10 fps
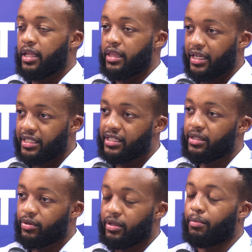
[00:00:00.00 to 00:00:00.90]

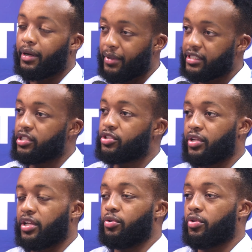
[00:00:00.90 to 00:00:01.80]
That's my message to
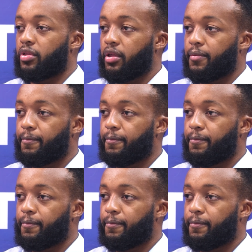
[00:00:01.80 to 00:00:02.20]
the youth.